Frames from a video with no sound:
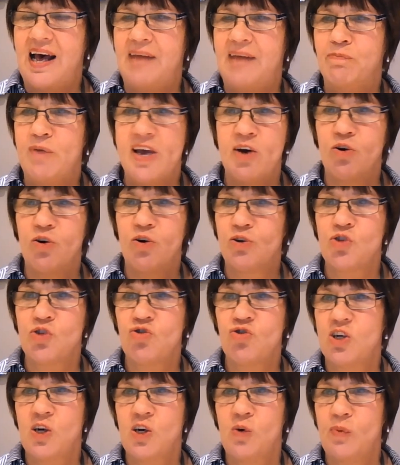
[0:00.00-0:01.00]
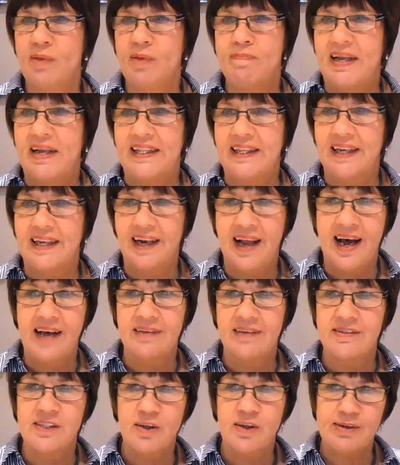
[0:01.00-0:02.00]
And we all struggle with mental
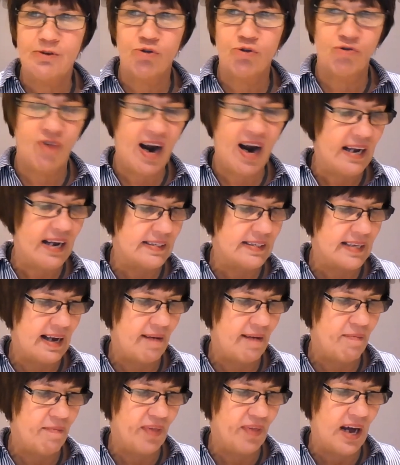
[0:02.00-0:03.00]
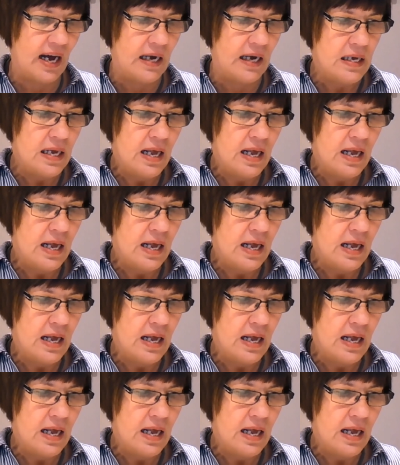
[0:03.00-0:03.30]
health, so it's great to have that.